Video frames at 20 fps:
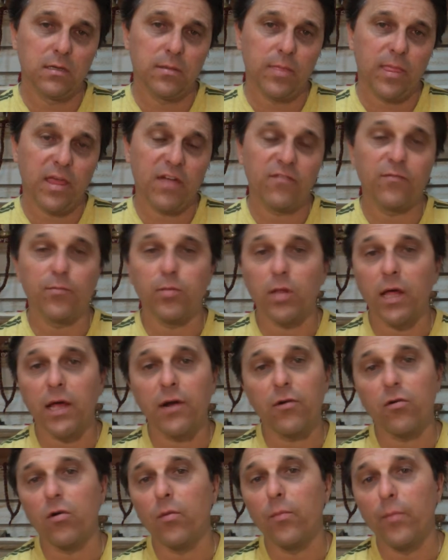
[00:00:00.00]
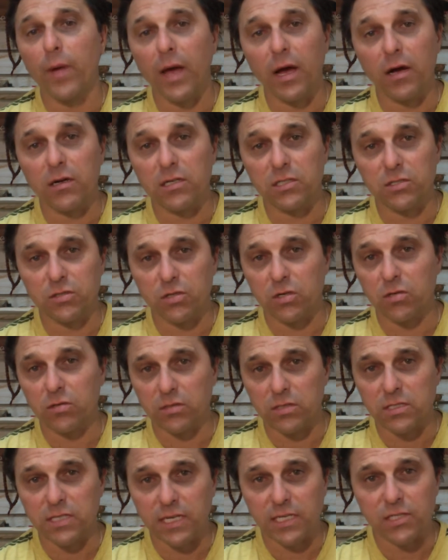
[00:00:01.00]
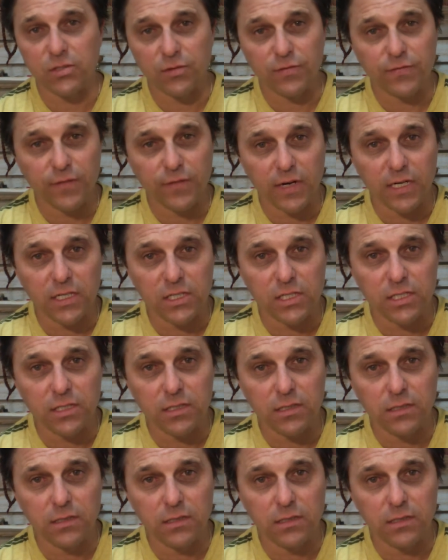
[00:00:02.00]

have bladder or bowel control or sexual function,